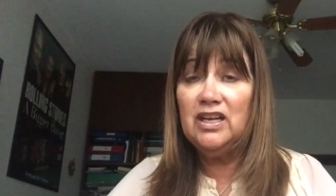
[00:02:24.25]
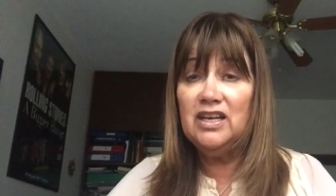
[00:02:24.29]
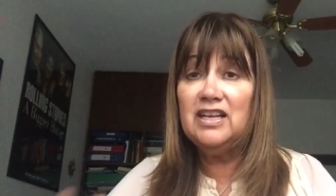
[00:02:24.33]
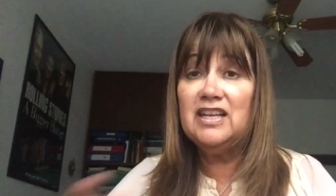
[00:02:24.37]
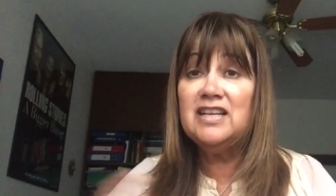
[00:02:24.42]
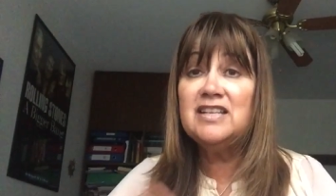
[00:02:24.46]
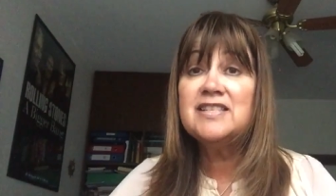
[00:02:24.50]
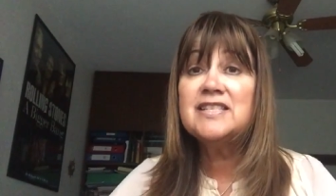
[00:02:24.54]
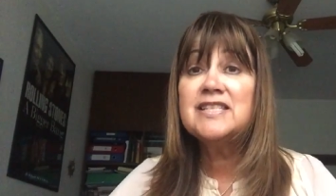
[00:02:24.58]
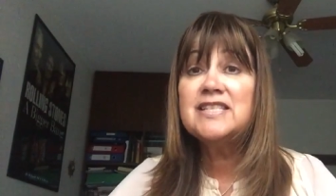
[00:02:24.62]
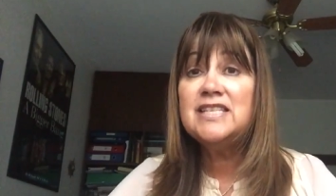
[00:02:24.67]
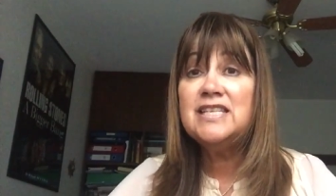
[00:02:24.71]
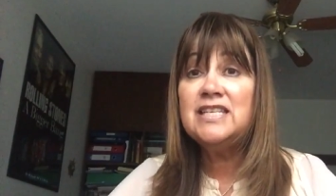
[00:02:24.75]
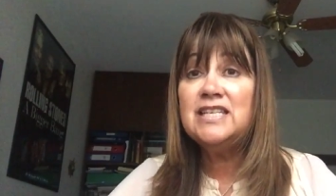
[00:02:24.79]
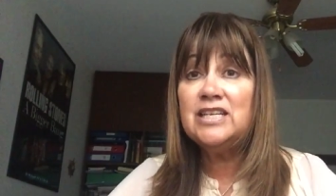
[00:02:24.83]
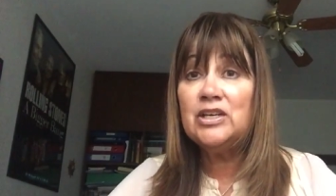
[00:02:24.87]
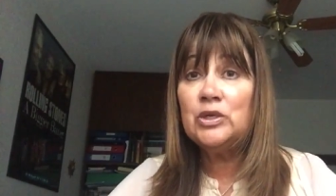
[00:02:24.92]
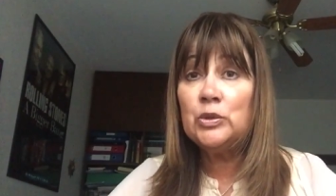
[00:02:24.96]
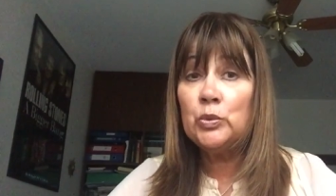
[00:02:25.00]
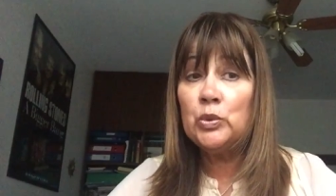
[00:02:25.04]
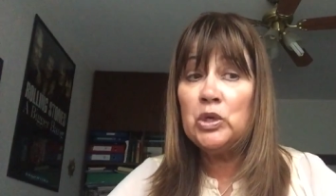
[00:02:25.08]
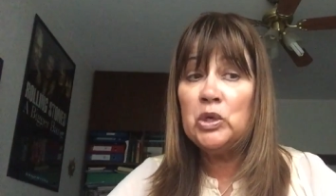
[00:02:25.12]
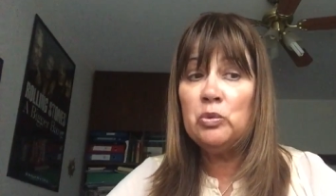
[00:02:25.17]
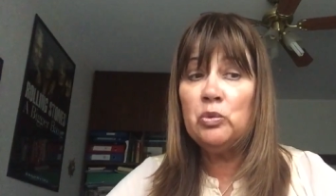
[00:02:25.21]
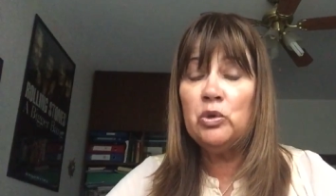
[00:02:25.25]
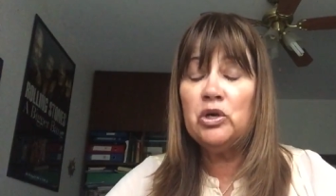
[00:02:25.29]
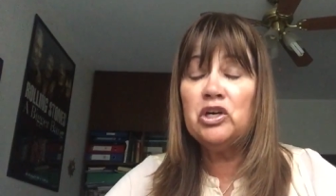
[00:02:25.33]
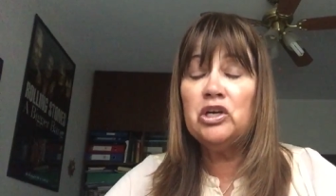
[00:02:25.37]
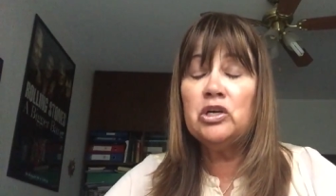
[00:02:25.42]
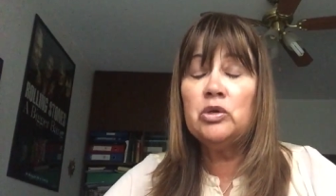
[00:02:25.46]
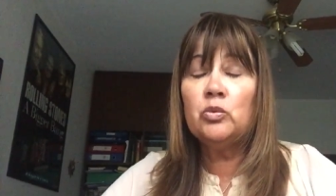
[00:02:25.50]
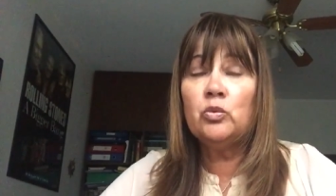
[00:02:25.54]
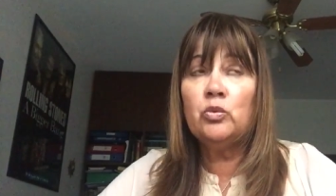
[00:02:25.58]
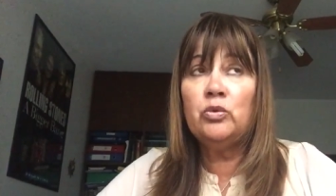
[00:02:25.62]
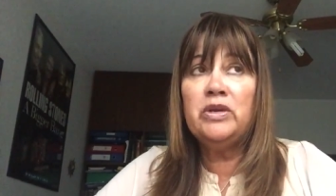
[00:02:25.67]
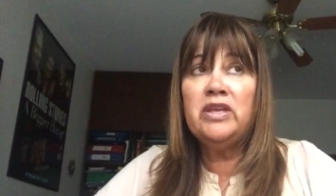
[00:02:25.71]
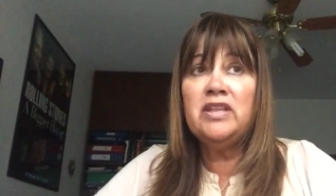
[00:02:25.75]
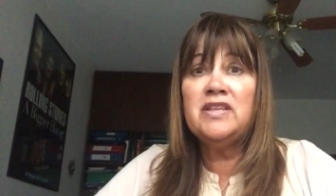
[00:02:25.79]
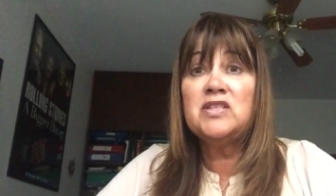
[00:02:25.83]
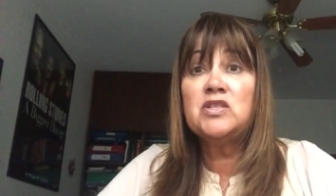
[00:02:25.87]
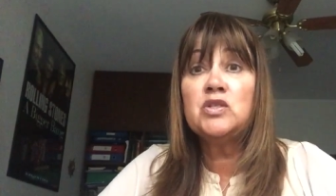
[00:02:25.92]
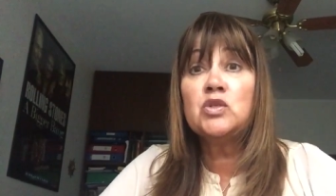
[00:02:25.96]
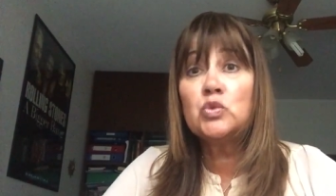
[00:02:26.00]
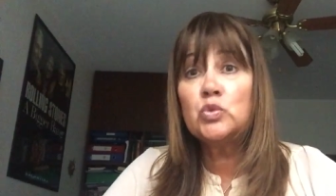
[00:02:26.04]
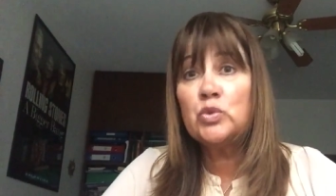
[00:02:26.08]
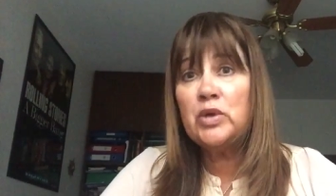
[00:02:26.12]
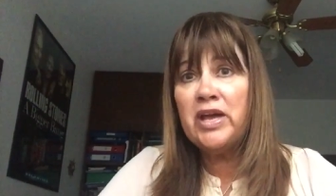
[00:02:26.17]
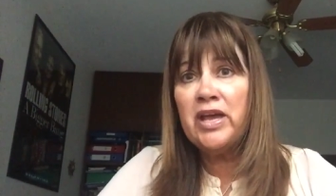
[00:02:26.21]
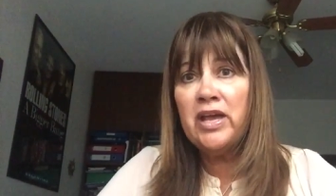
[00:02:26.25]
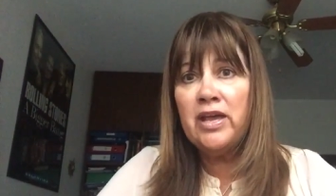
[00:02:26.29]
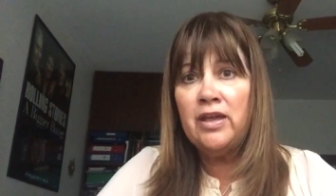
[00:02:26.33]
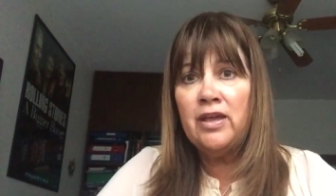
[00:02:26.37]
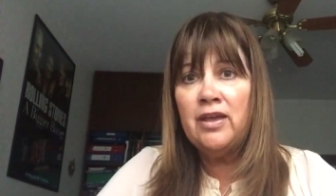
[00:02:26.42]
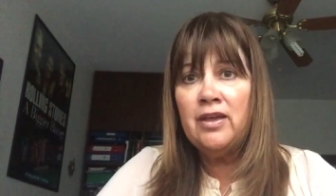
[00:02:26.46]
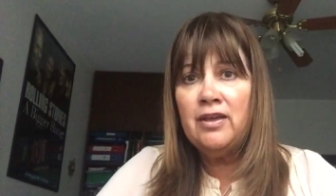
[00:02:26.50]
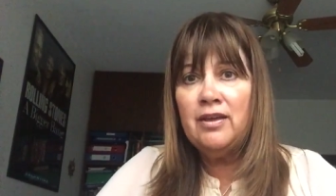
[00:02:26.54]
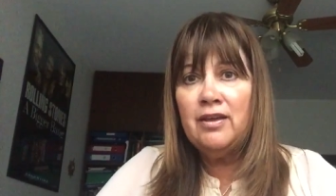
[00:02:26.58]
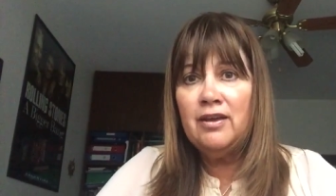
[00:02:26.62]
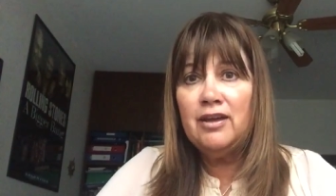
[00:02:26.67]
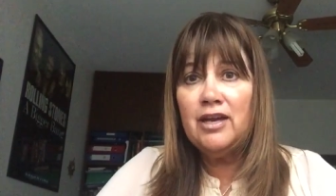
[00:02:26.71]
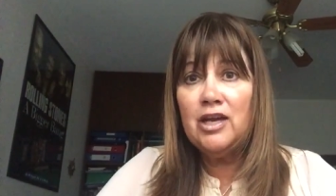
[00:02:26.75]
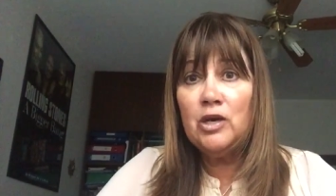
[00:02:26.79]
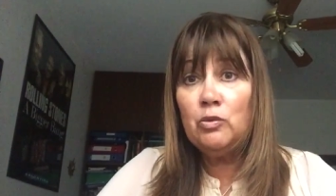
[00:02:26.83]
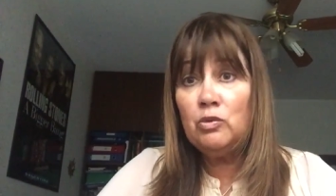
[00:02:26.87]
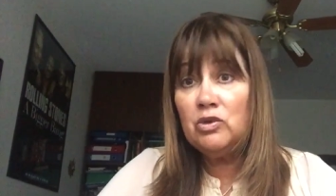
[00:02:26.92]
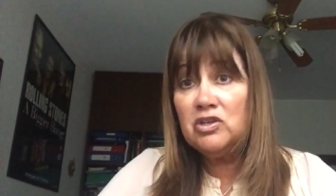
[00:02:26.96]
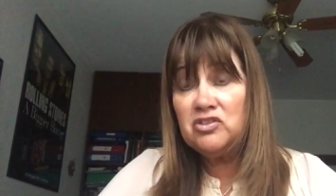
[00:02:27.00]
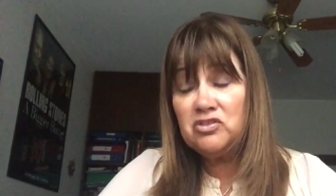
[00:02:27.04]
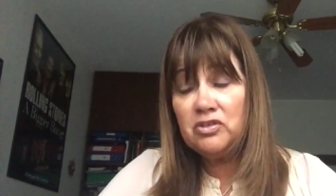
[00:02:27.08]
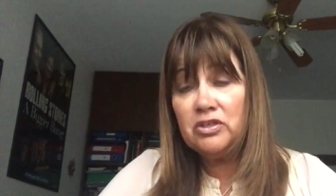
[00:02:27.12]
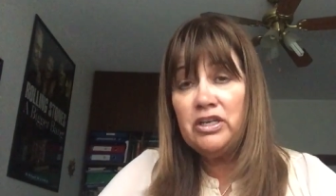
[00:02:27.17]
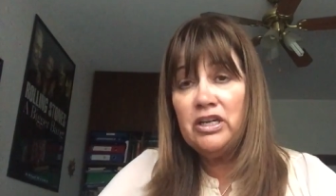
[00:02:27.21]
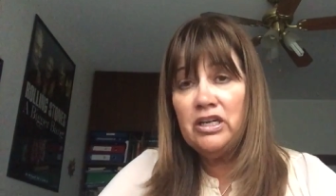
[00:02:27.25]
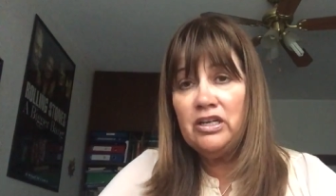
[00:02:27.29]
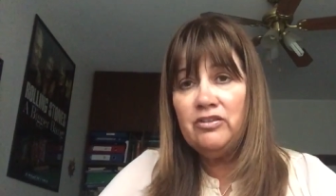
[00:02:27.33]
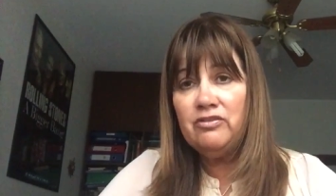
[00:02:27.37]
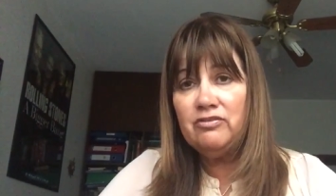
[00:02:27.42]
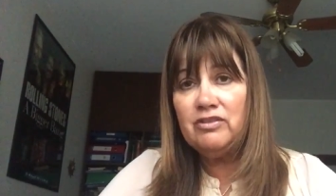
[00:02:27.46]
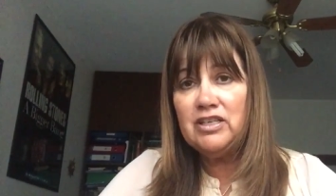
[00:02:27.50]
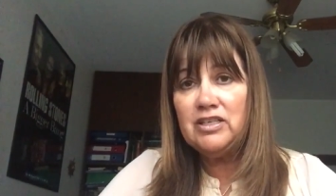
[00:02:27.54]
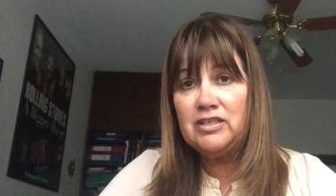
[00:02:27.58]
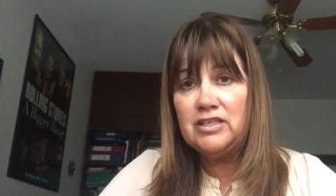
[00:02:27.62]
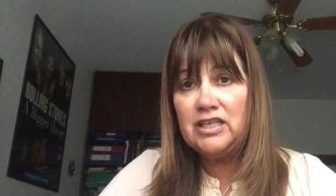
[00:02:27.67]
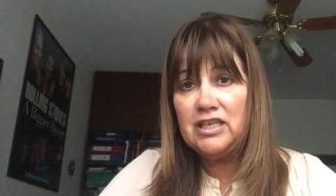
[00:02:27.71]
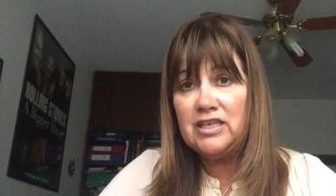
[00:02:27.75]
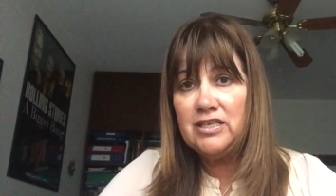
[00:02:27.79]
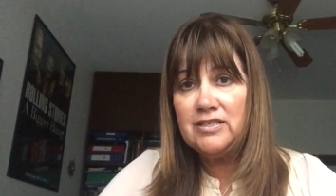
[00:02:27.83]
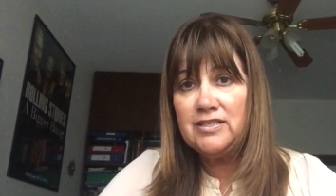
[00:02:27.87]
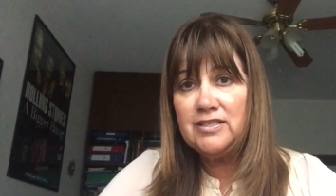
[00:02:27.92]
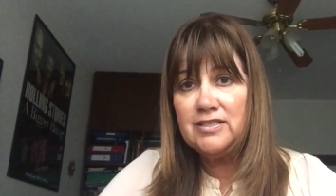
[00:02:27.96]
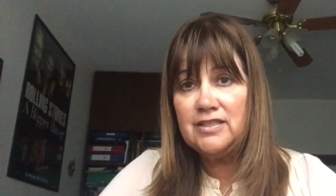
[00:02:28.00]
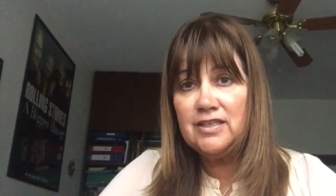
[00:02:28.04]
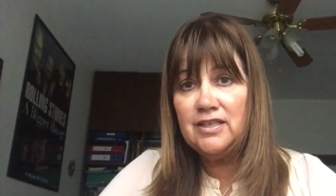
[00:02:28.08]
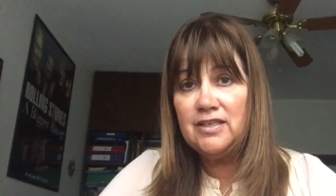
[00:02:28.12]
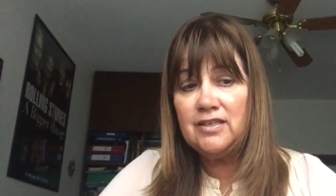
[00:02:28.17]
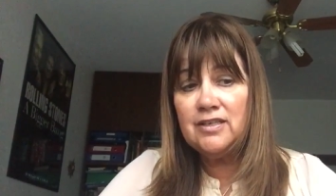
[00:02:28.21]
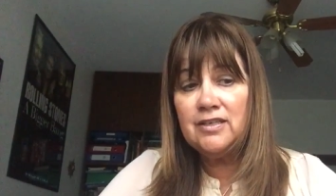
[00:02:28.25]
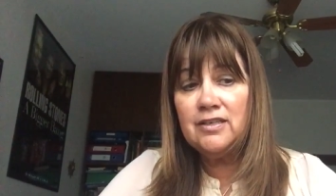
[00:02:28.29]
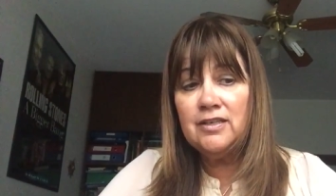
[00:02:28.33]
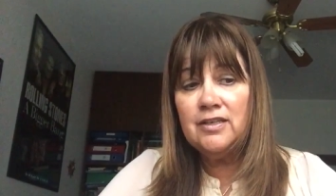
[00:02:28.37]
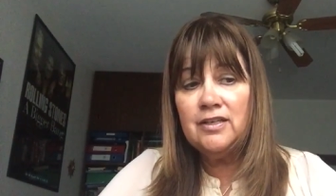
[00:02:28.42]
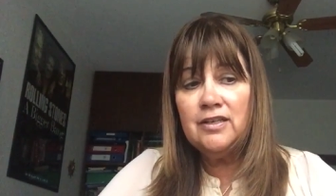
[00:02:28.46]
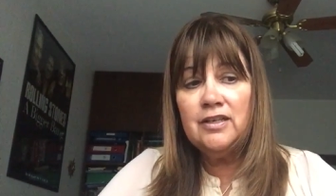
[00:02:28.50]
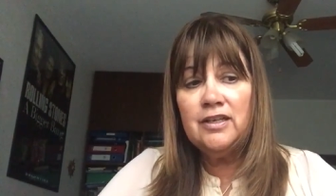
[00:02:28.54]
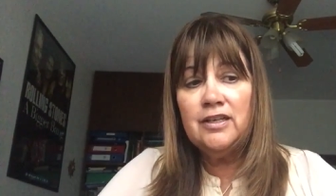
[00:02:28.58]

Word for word: Last year we were with Sway and was really fantastic.